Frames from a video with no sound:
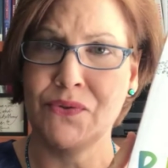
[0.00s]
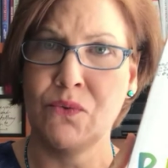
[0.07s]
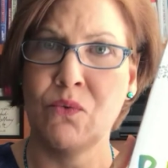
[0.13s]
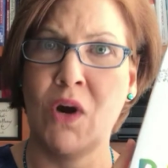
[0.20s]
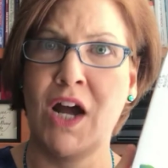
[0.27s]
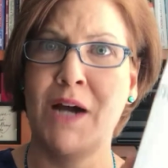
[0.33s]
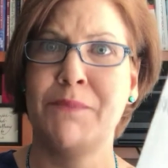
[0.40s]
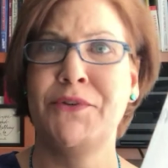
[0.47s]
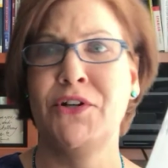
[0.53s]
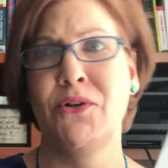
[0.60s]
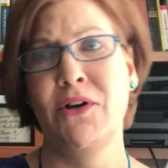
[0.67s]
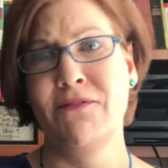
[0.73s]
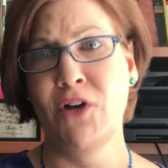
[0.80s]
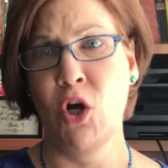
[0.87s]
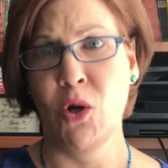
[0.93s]
robbed her
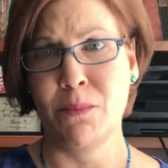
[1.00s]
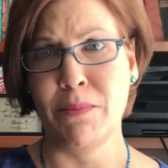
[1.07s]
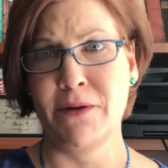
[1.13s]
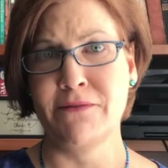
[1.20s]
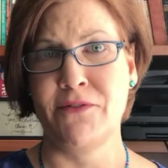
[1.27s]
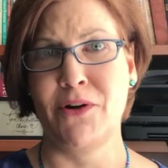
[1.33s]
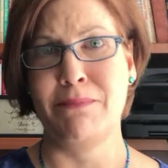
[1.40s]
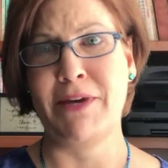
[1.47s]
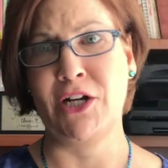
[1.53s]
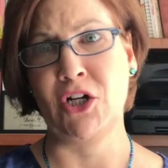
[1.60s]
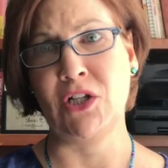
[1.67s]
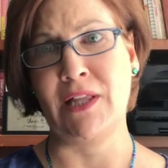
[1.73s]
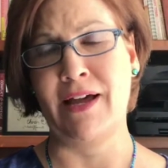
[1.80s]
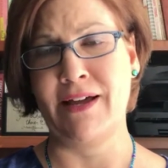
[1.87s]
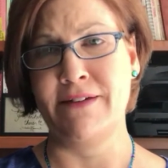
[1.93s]
of hope for a better
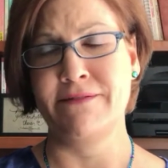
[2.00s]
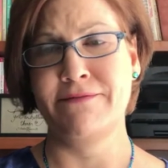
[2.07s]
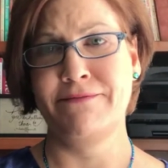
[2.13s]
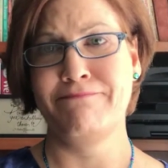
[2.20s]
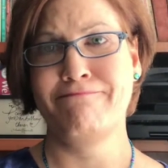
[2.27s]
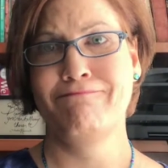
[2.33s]
life.